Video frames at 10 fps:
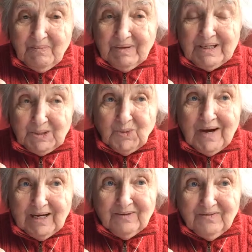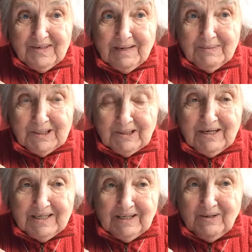but it's quite good for
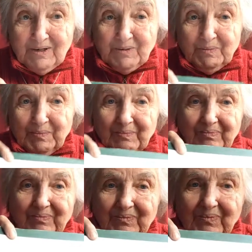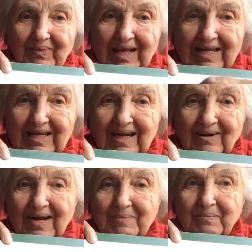demonstrating to you.
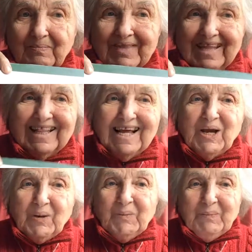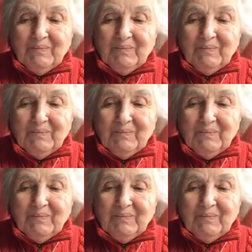Okay, thank you.